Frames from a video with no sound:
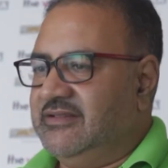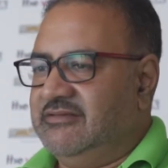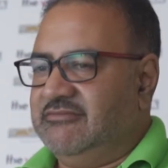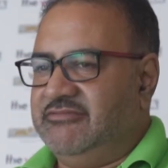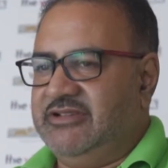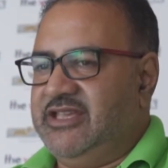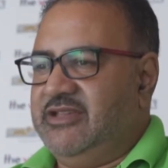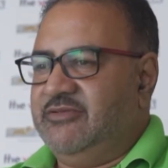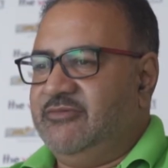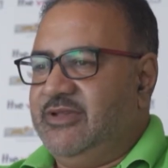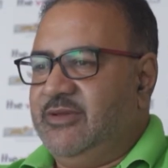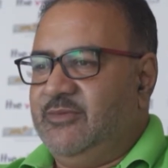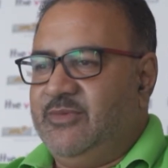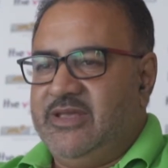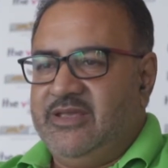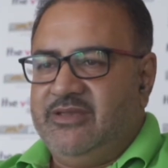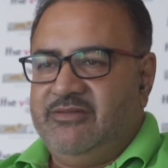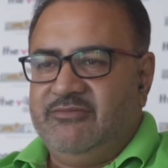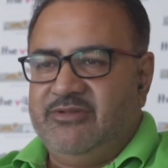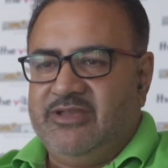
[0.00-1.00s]
We
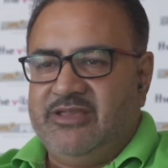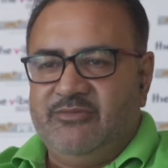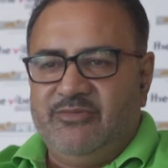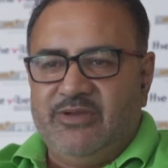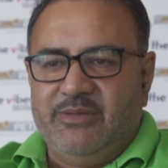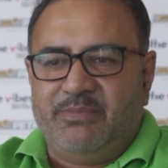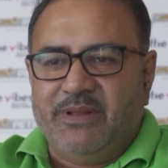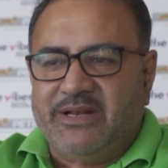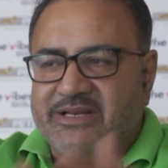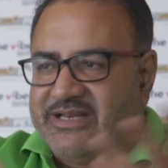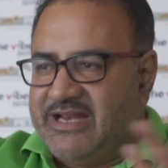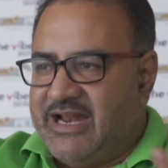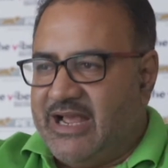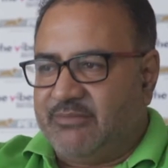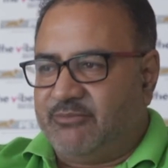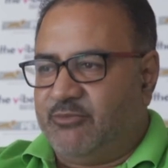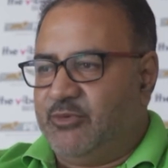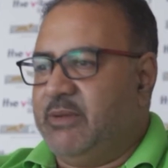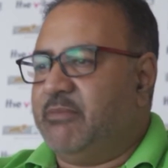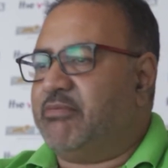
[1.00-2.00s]
build it
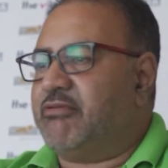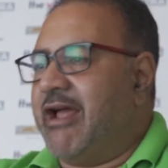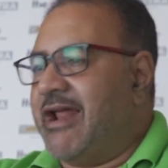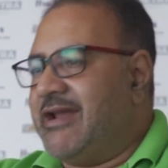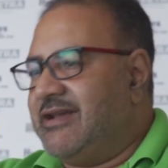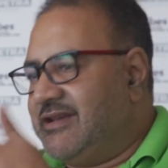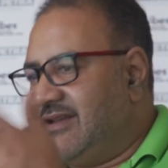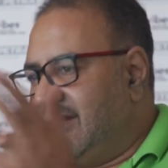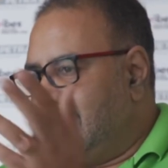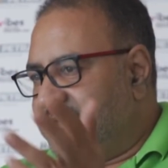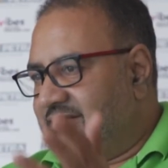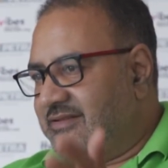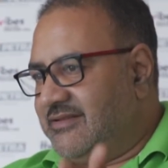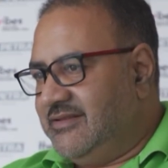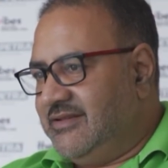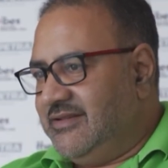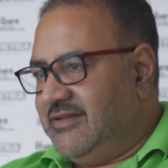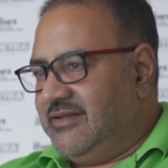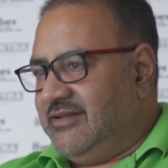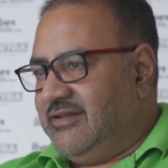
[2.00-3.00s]
up. We brand it.
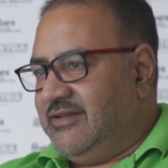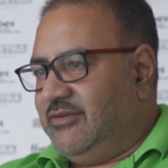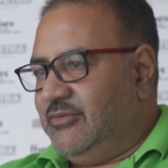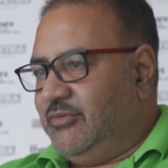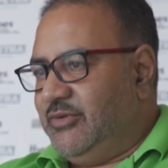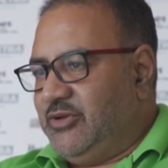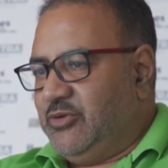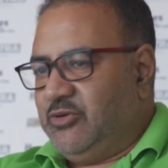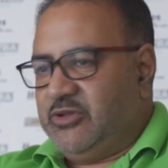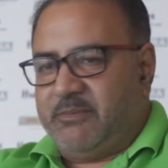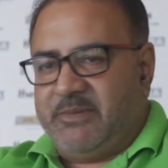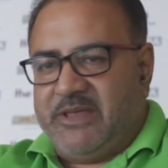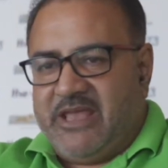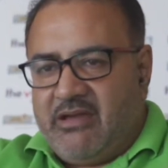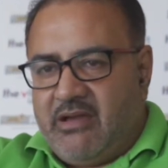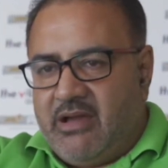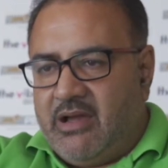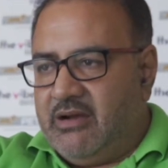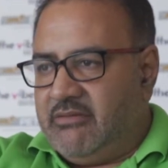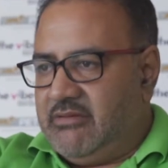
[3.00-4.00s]
We do the
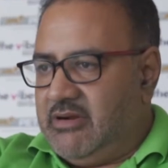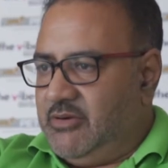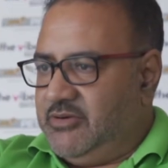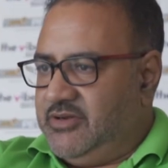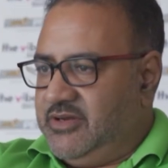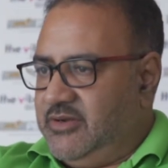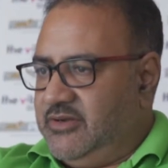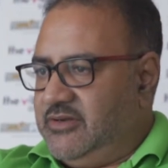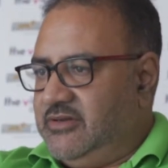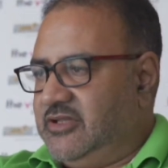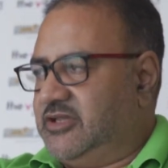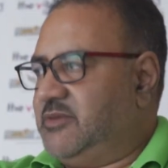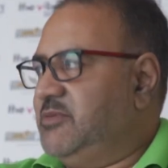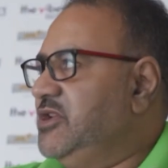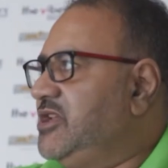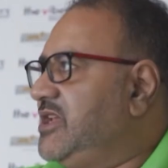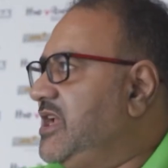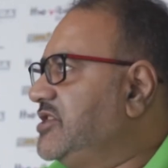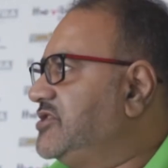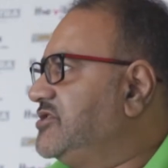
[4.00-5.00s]
PR around it, the
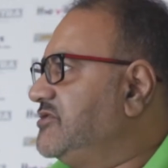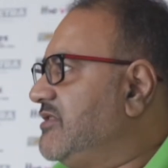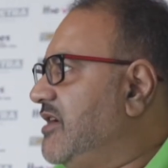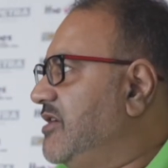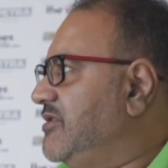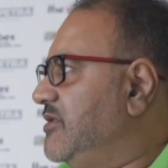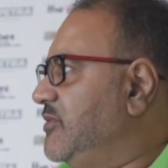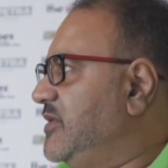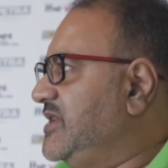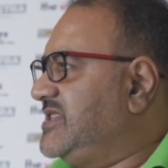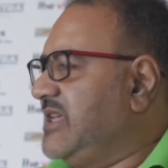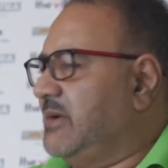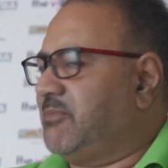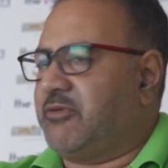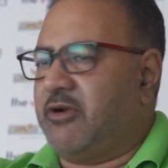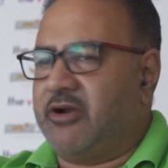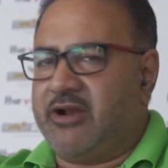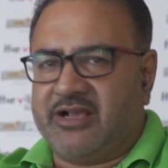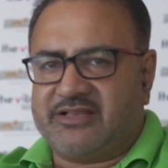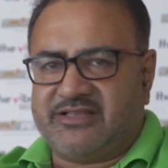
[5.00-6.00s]
communications around it. We sell
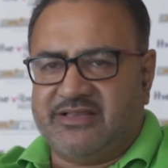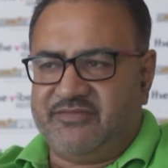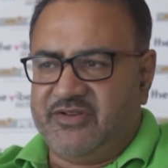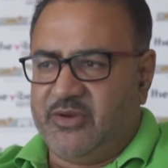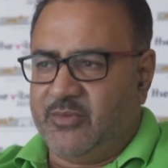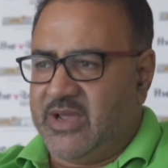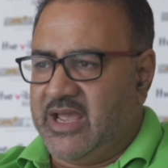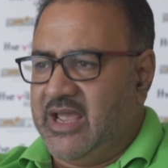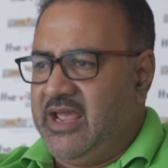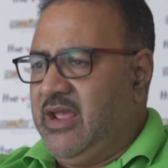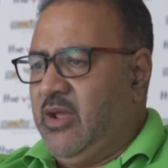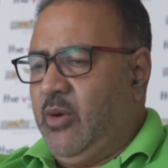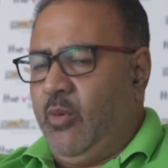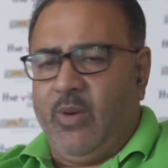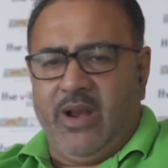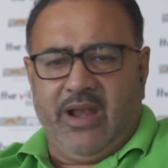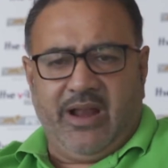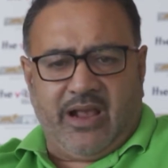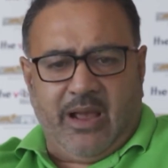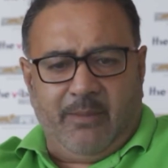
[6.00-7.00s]
products everywhere.
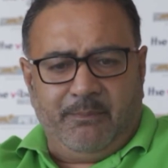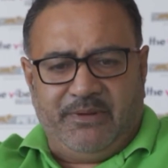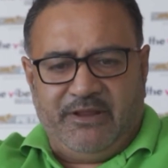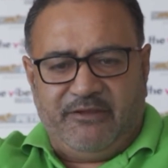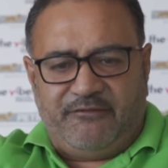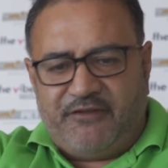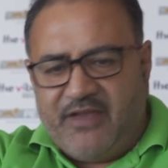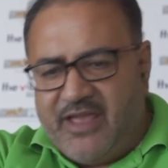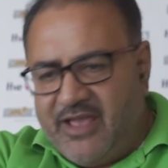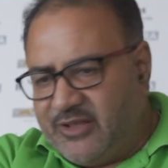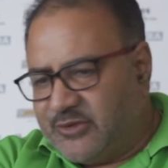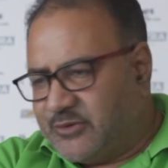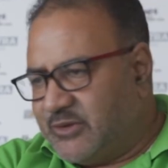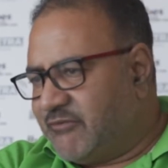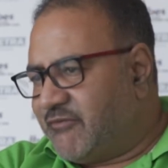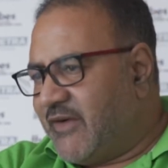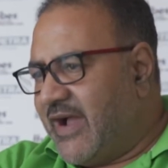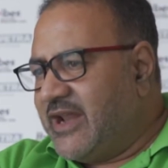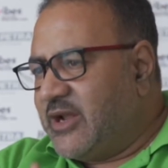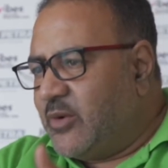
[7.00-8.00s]
When a company fails, we'll
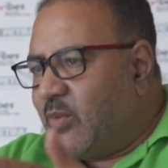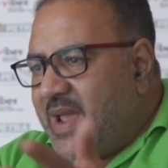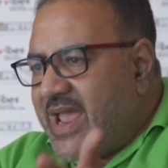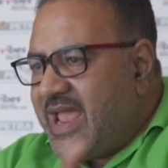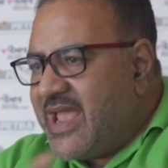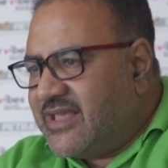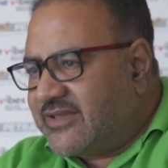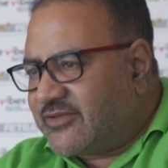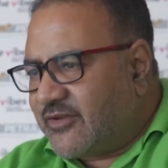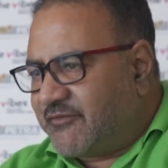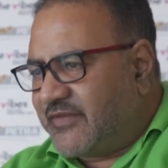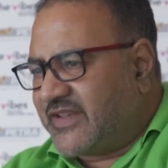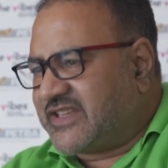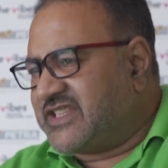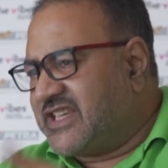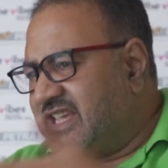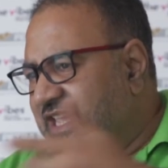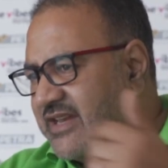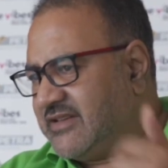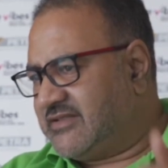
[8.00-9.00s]
find ways of
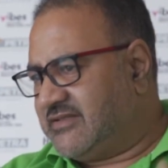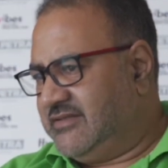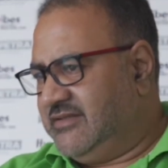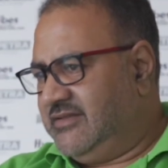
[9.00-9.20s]
fixing it,